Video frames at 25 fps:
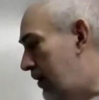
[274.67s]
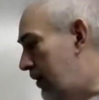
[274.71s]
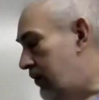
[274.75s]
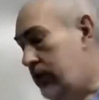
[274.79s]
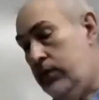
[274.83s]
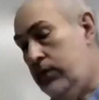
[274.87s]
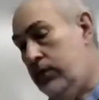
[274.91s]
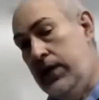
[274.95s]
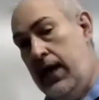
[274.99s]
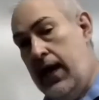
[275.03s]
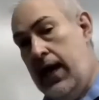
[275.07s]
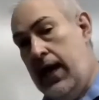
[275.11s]
that
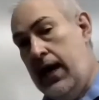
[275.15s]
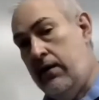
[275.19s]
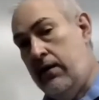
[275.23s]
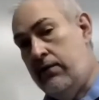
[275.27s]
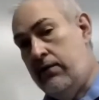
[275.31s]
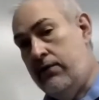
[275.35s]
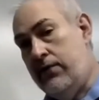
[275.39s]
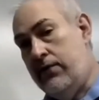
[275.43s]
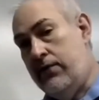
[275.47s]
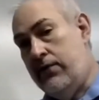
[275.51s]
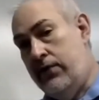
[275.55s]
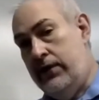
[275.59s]
we
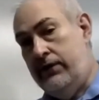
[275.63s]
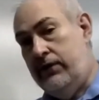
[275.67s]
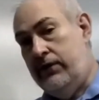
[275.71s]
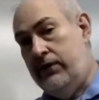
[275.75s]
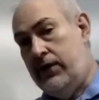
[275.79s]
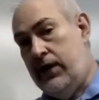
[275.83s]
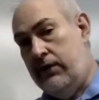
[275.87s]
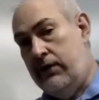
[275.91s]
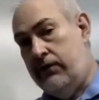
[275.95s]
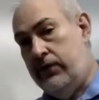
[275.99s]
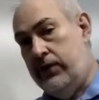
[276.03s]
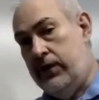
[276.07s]
have this
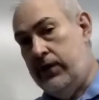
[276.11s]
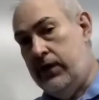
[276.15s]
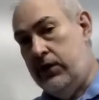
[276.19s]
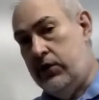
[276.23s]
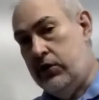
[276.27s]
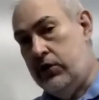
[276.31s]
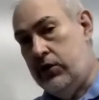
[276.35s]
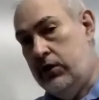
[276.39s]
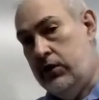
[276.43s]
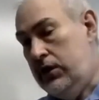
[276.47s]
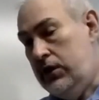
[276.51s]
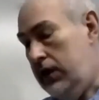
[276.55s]

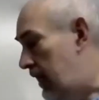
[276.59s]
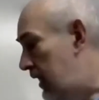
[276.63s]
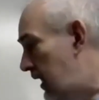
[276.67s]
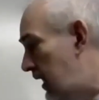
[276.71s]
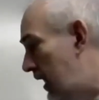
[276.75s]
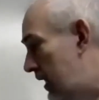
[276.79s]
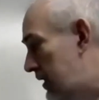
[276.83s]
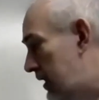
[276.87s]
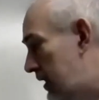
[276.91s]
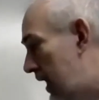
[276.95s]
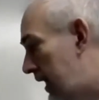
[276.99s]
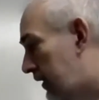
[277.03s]
definition,
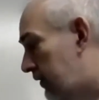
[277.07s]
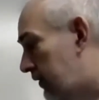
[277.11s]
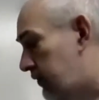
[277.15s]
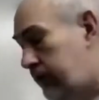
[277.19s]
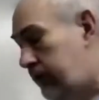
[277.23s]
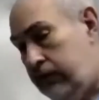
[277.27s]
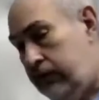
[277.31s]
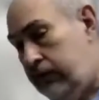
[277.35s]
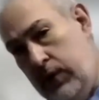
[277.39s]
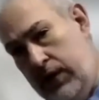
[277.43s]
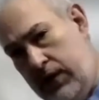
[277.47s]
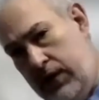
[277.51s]
and
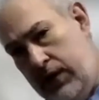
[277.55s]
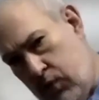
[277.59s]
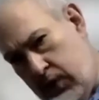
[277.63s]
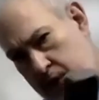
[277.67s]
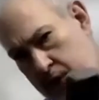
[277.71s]
x we're